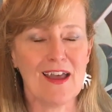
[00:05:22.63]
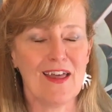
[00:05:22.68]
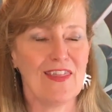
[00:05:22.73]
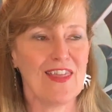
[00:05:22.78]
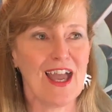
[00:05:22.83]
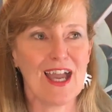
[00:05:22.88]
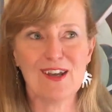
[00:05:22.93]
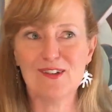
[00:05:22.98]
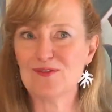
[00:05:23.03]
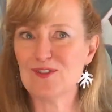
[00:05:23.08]

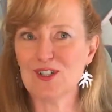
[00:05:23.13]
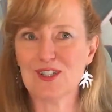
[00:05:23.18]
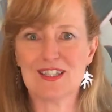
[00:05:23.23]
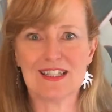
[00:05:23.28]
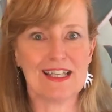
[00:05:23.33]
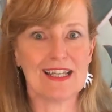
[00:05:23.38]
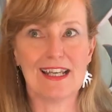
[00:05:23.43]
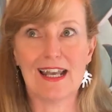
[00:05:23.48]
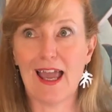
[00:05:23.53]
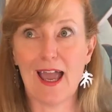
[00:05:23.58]
they'd have just
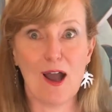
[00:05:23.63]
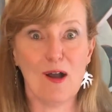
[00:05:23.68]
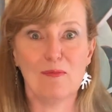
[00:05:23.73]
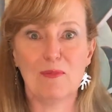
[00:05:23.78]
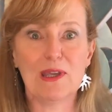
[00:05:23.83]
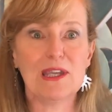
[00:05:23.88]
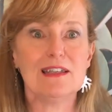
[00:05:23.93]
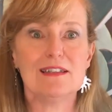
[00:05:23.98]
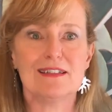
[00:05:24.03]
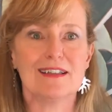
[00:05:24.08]
said, how
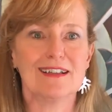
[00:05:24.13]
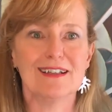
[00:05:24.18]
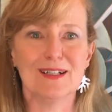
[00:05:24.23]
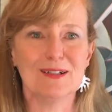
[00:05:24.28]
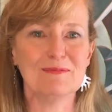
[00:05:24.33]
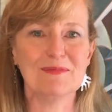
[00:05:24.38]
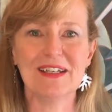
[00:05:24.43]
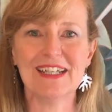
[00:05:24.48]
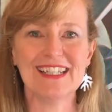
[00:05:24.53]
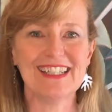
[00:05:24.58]
big's it gonna
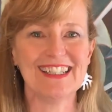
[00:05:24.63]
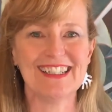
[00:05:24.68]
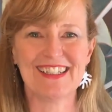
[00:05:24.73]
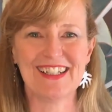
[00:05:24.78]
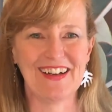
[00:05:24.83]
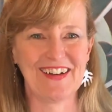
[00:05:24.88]
be?